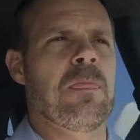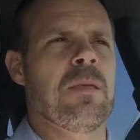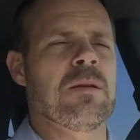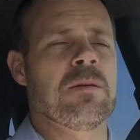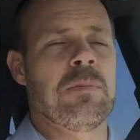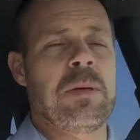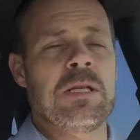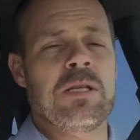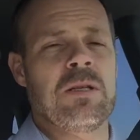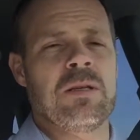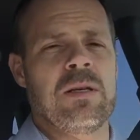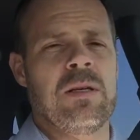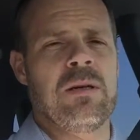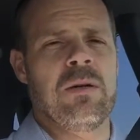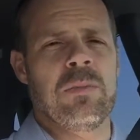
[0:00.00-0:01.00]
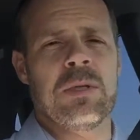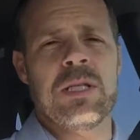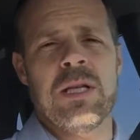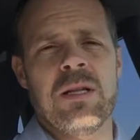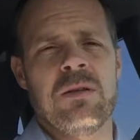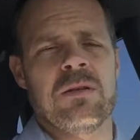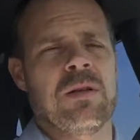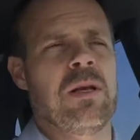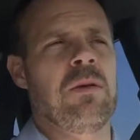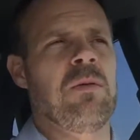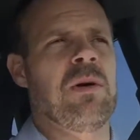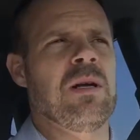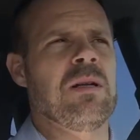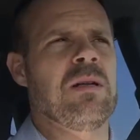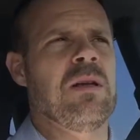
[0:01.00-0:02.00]
especially or particularly
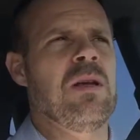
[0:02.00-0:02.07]
what